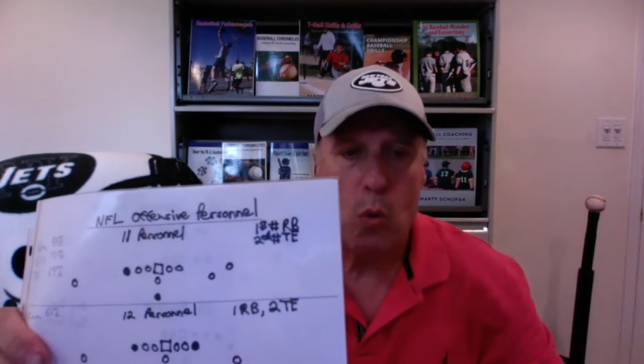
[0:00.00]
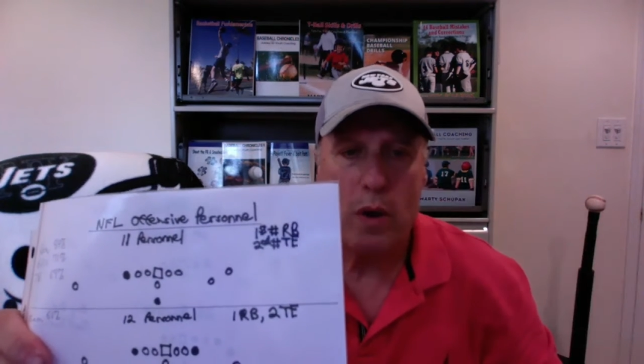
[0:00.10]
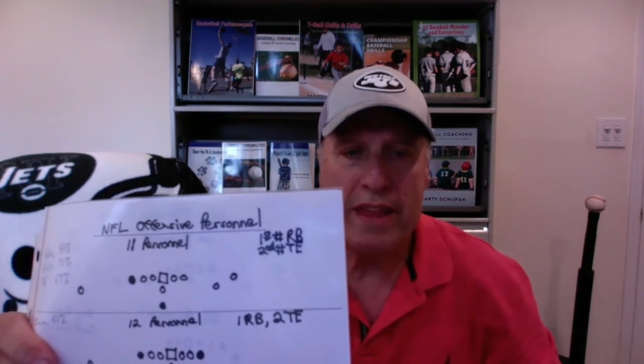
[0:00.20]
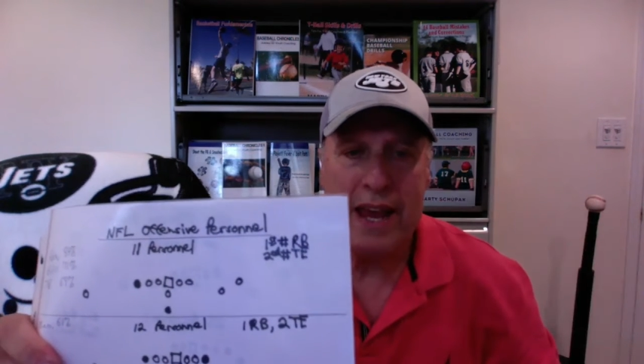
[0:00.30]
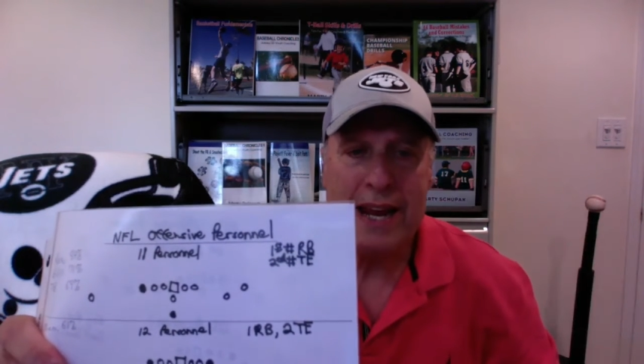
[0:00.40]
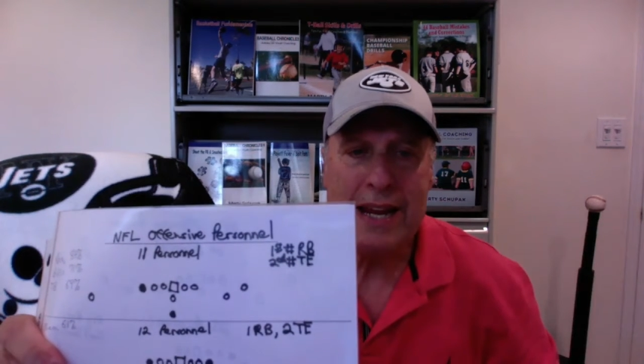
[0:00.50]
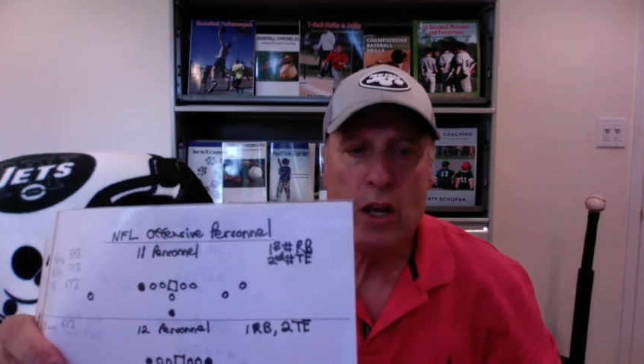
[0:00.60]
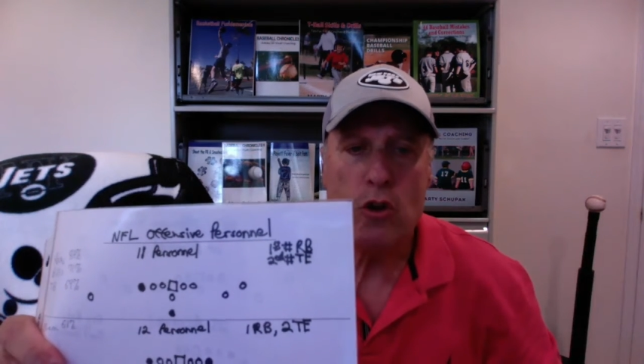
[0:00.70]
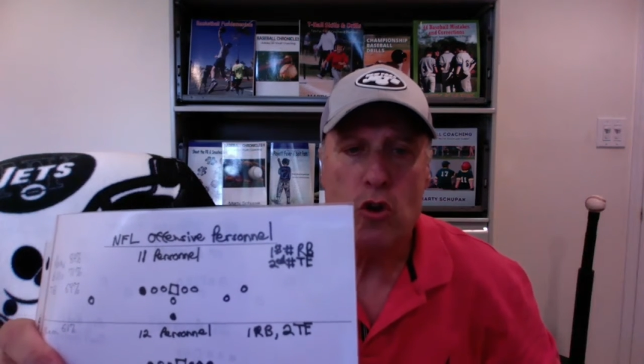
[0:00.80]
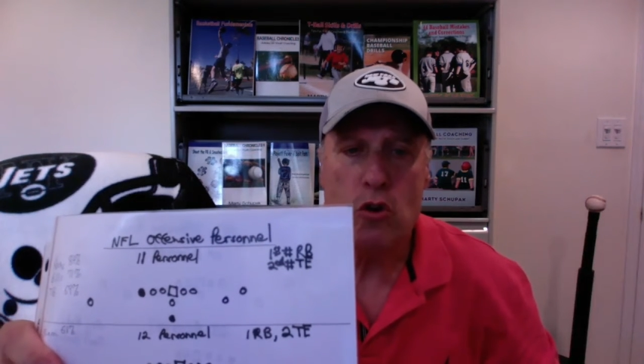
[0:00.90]
When
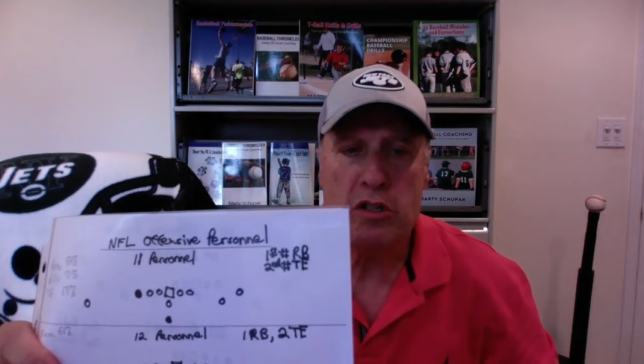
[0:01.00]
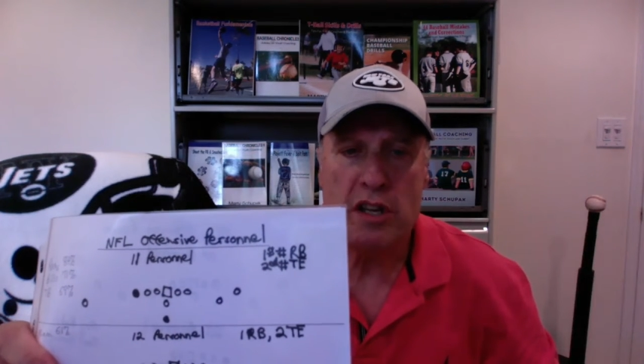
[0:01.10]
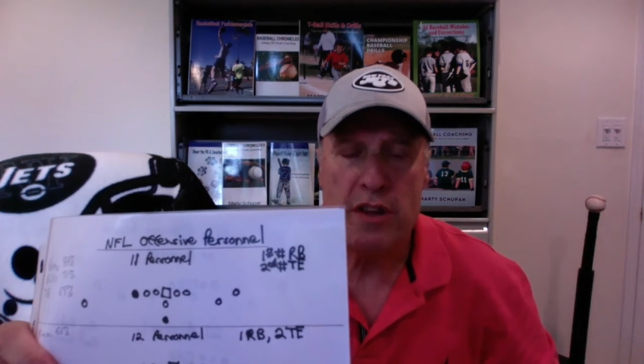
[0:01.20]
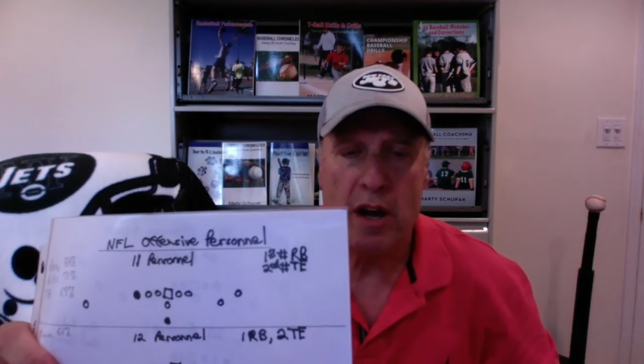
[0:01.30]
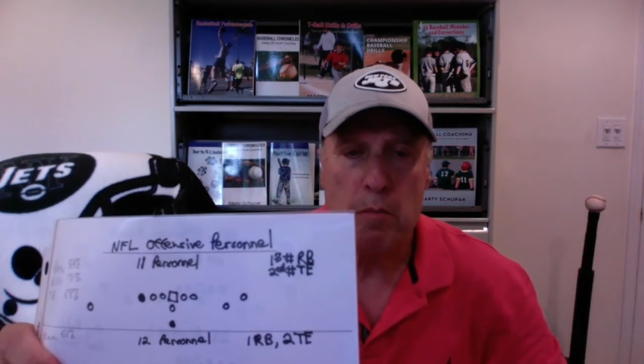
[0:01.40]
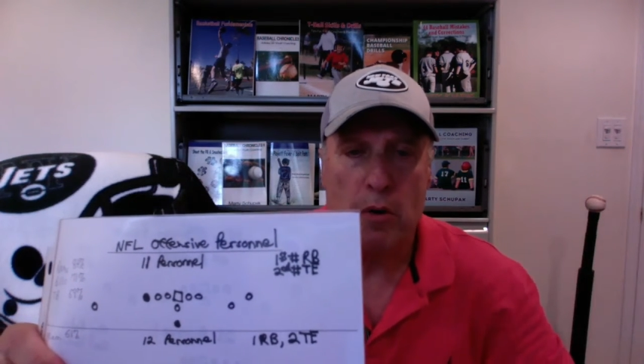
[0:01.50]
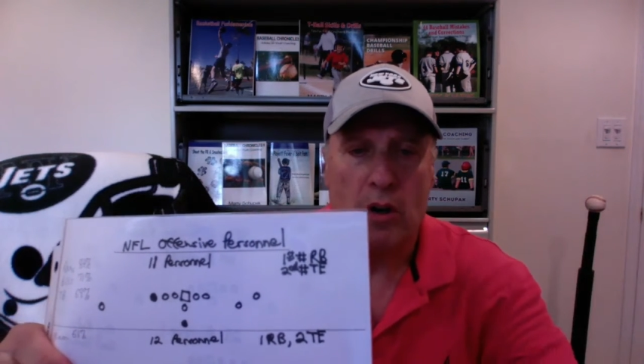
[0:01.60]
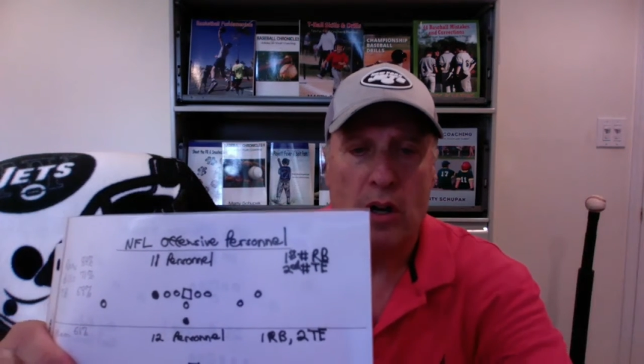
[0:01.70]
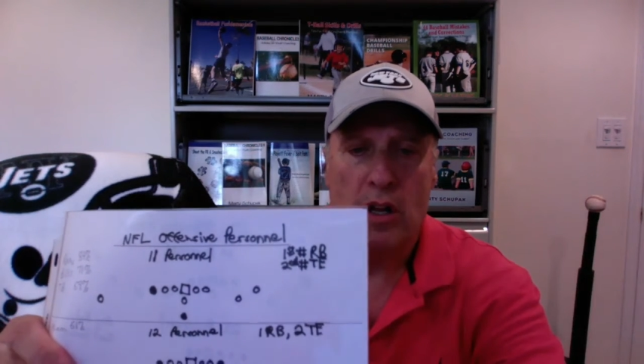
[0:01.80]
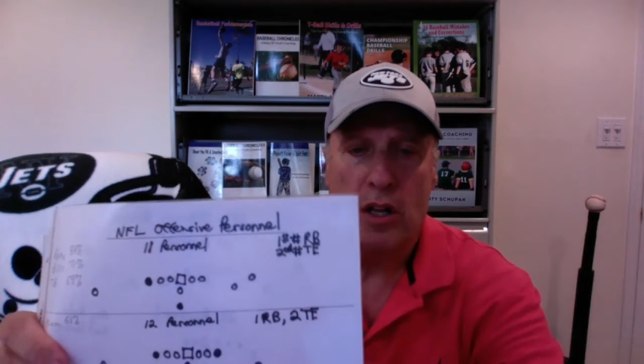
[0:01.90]
they use a
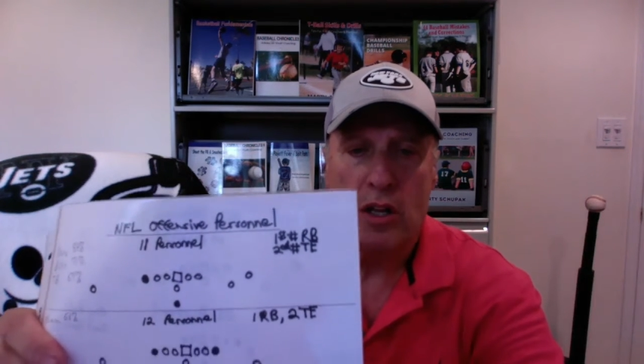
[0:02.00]
number,